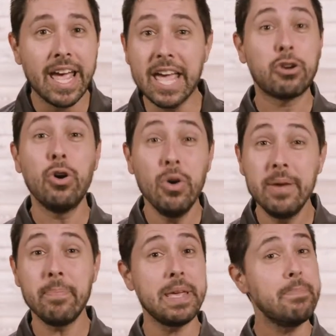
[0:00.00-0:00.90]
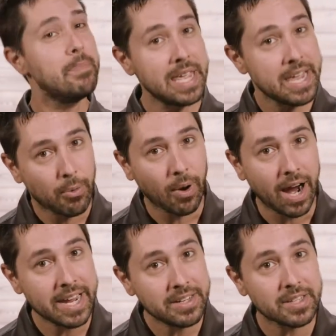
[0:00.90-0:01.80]
it couldn't be me,
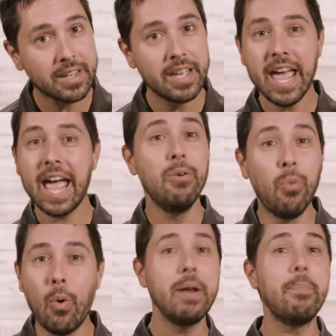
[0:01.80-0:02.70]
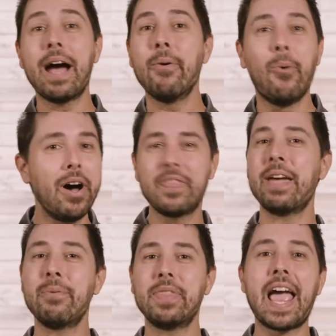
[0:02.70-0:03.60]
right? And one by one,
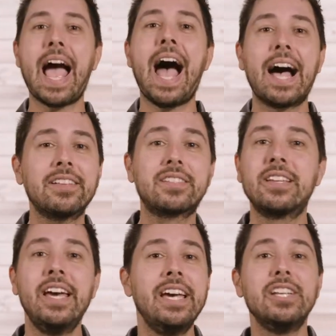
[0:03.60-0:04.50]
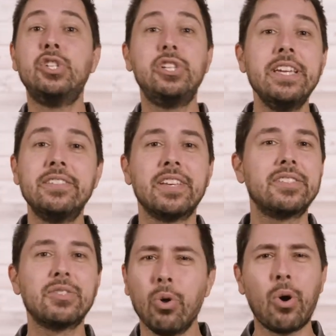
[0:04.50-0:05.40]
they asked
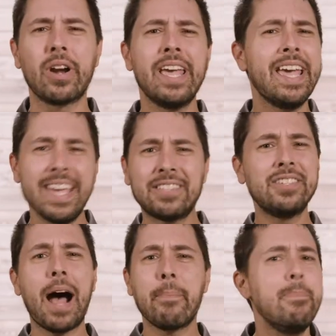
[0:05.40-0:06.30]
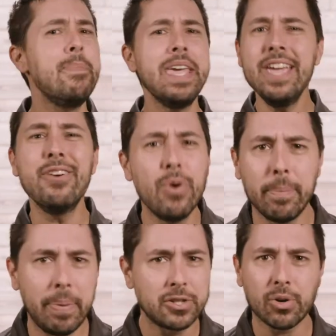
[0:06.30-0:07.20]
Jesus, Lord, it's not me who
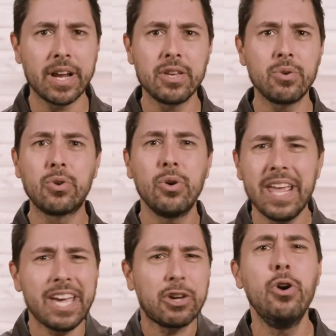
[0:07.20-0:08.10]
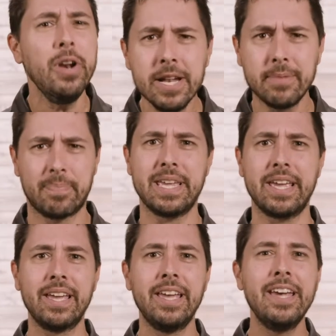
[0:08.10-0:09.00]
would betray you. It couldn't be.
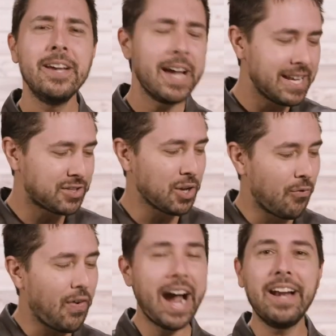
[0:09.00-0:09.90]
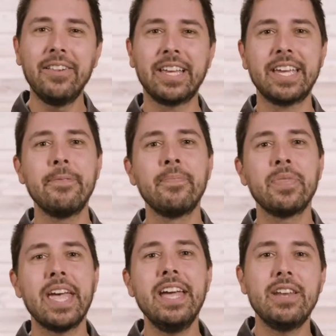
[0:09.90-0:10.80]
And so finally,
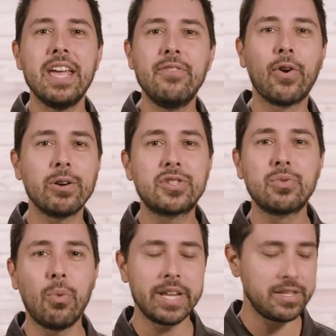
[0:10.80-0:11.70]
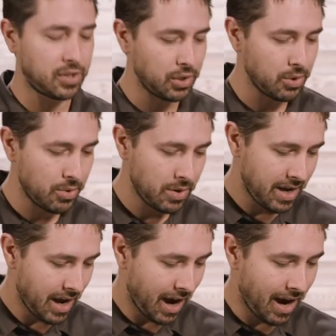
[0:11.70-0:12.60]
in verse 22,
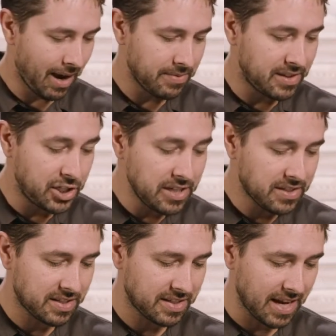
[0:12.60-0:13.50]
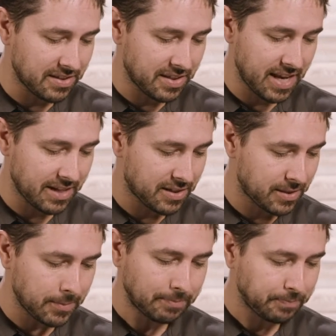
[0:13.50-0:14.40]
Jesus says this,